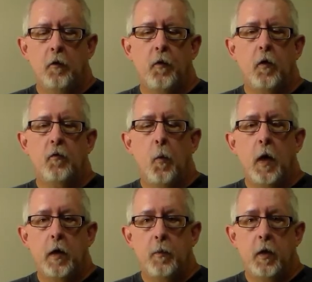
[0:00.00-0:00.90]
As far as
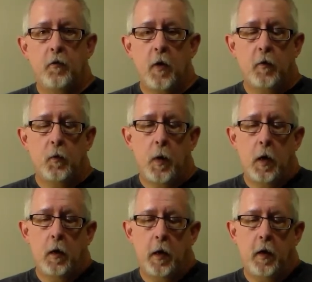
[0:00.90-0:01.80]
what can be a travel
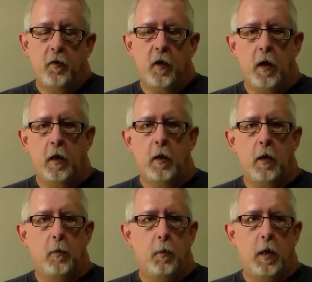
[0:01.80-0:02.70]
bug, like I said, it
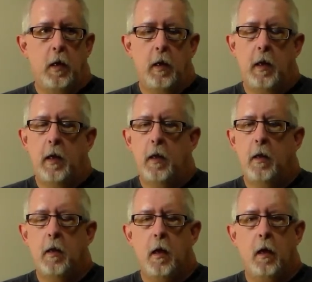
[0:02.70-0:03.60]
can be
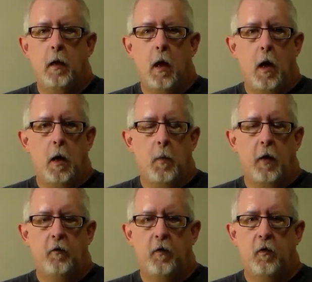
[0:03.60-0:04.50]
anything.
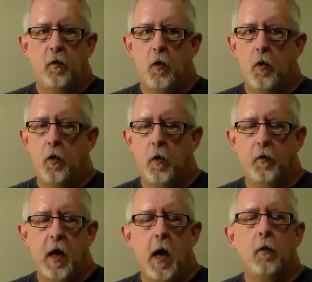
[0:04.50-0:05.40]
I've heard
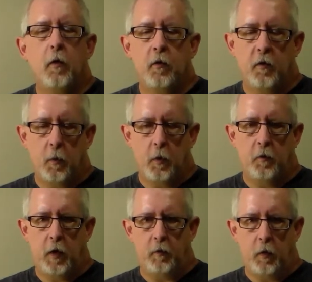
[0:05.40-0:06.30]
of countless
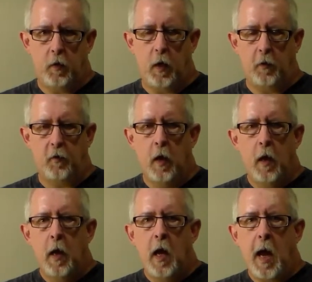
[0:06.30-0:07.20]
number of different things.
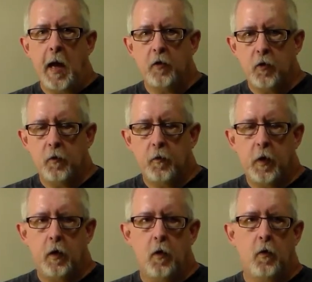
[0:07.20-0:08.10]
Action
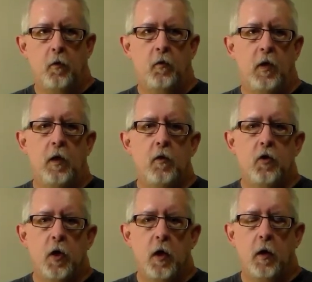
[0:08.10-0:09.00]
figures,
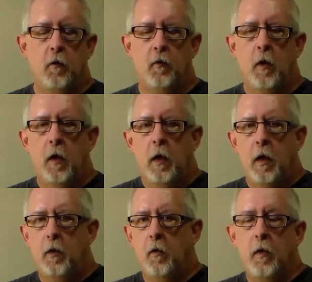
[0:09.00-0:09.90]
keychains,
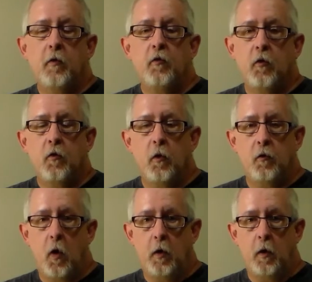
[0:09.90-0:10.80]
the list just
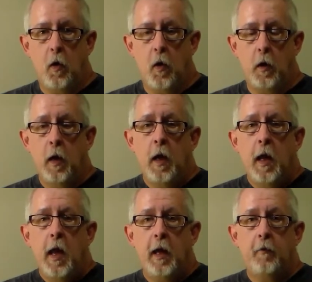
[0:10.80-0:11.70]
goes on and on.
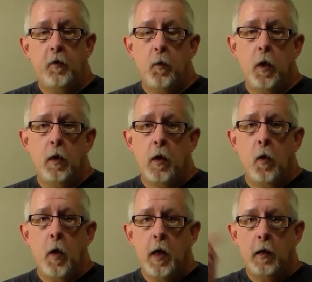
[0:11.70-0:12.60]
And if you would,
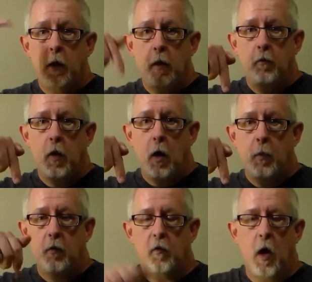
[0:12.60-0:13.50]
go ahead and leave
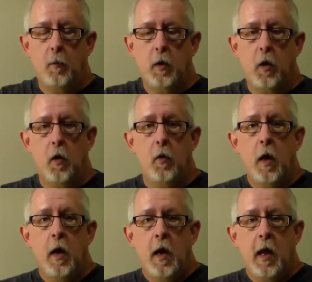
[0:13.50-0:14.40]
comments down
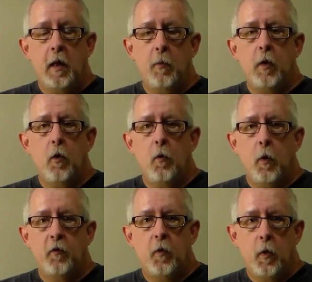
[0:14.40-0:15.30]
below and let me know
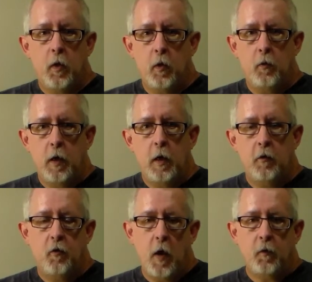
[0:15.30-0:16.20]
what some of the
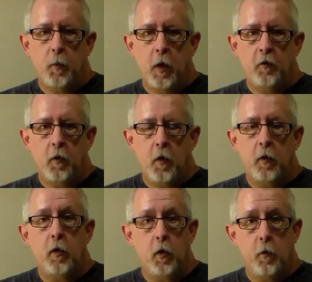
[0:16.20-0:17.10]
unique travel bugs
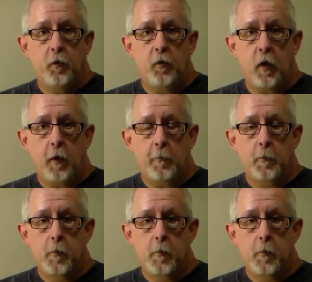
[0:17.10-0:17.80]
are that you've seen.